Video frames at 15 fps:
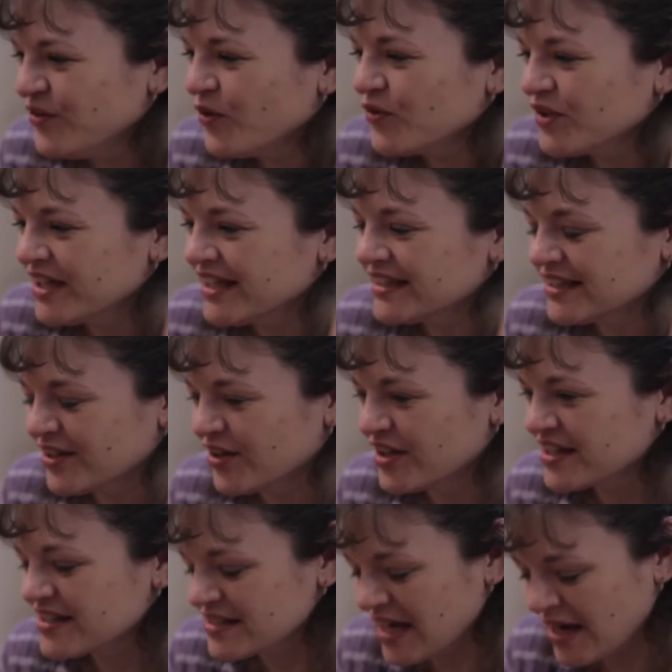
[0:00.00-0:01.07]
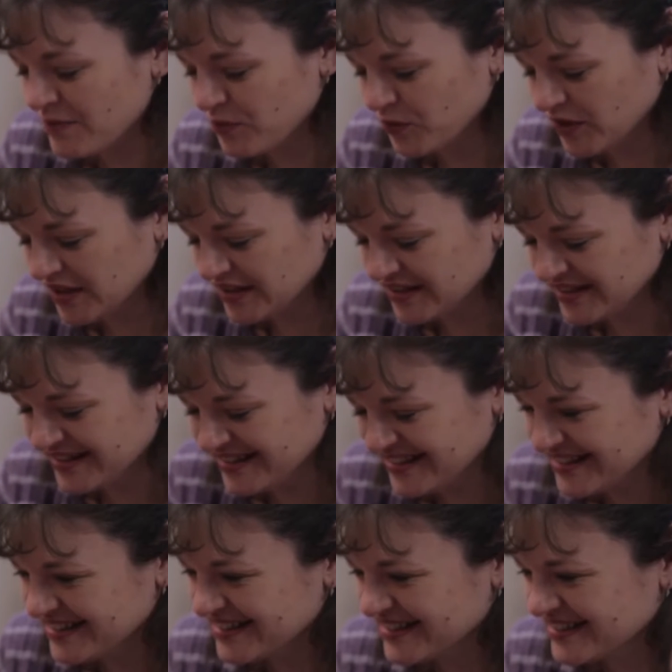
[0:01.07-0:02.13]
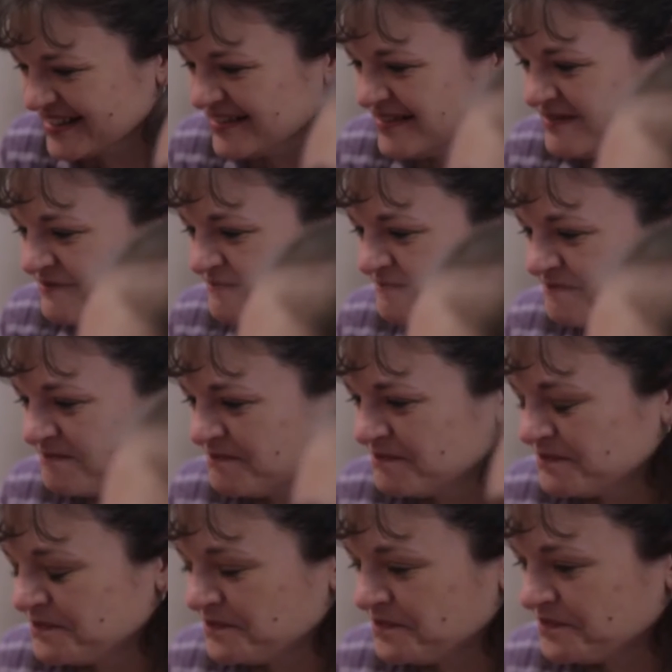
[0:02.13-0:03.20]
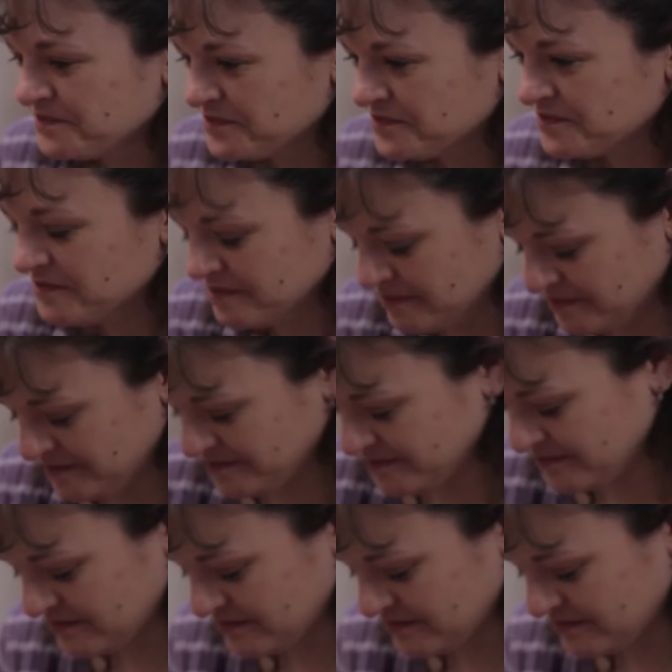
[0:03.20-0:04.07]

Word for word: see all of the mistakes I made, and it's really easy